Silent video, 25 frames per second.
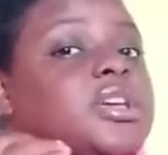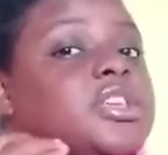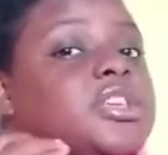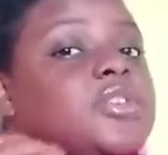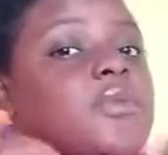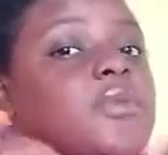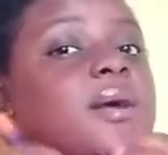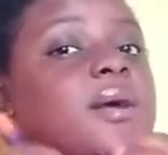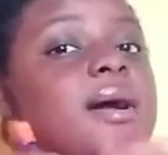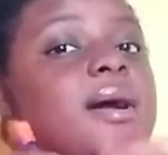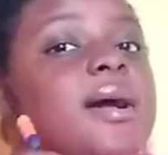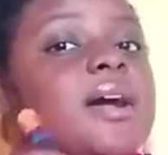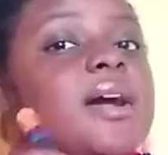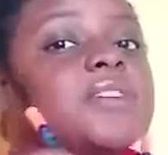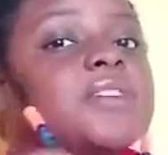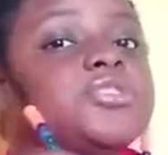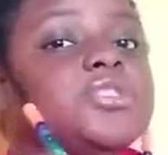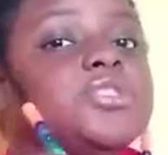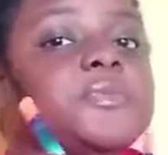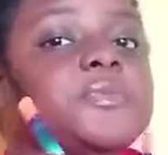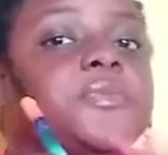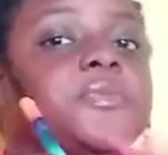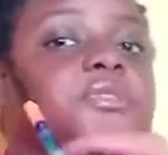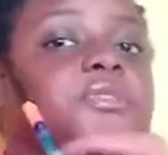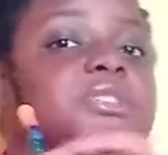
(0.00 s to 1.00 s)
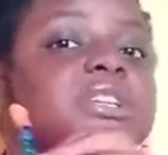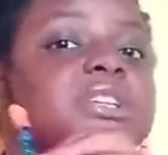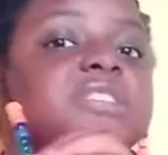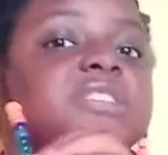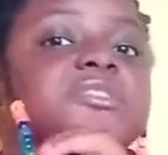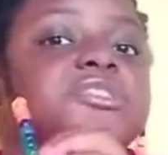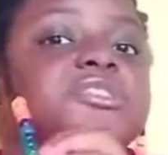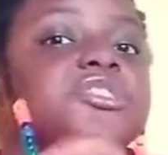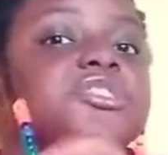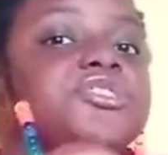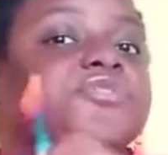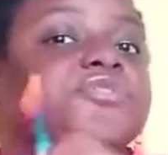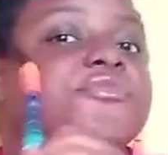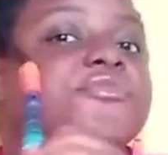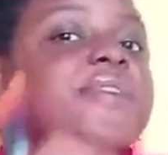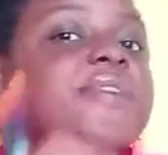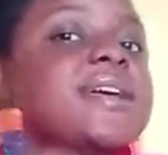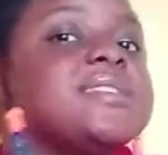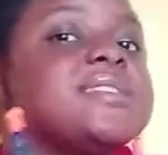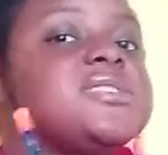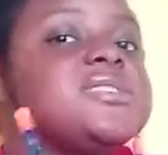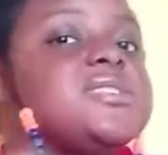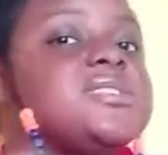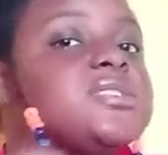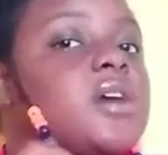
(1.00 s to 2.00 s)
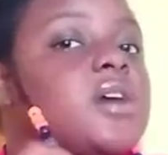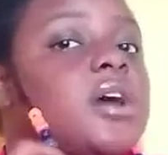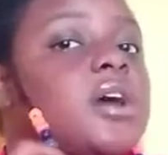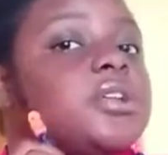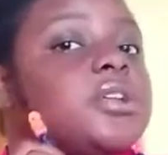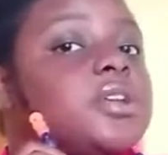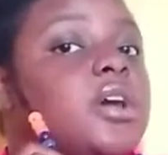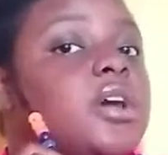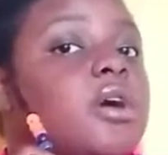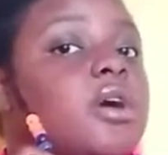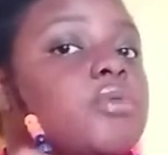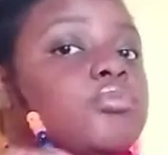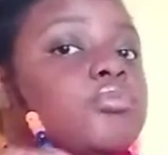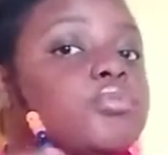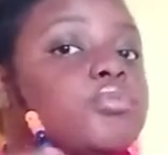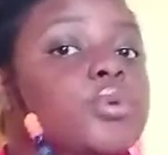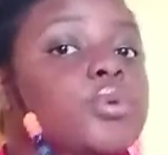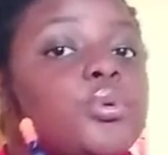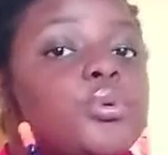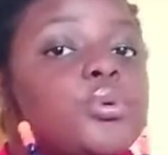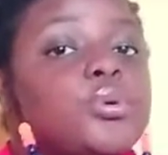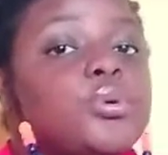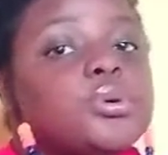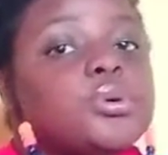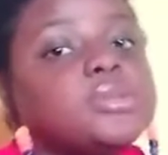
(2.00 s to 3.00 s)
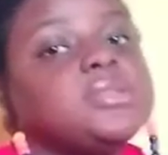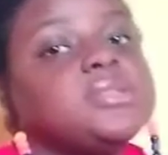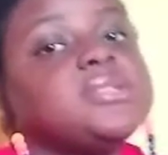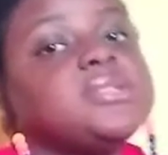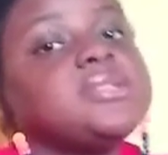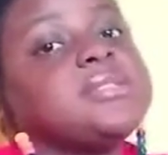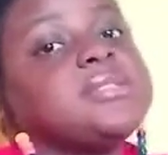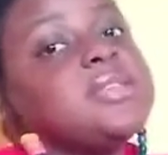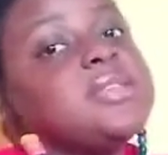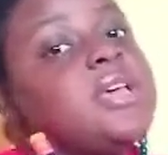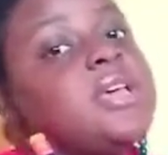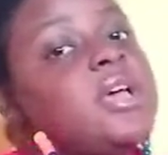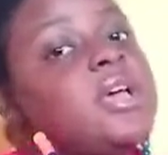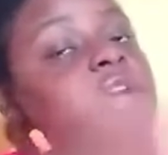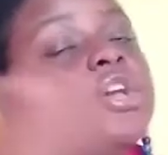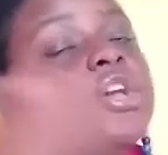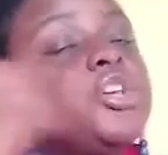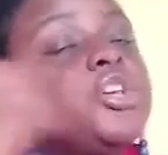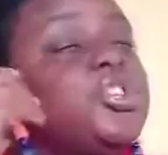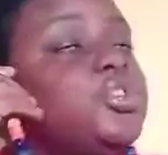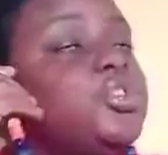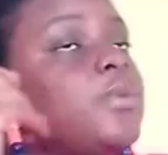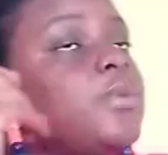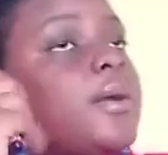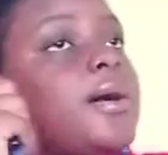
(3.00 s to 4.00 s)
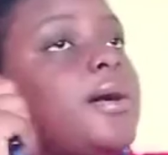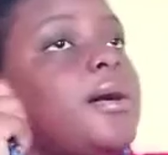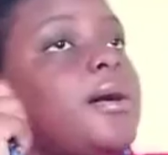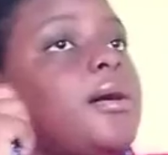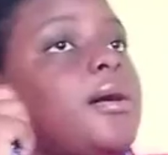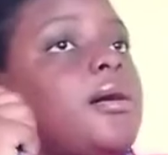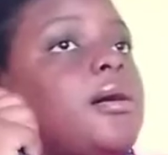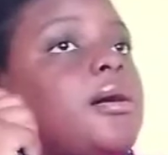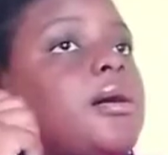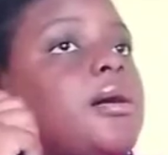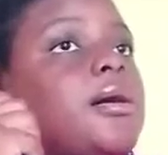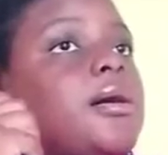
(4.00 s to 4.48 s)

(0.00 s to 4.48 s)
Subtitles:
you are actually putting stress on your roots. You are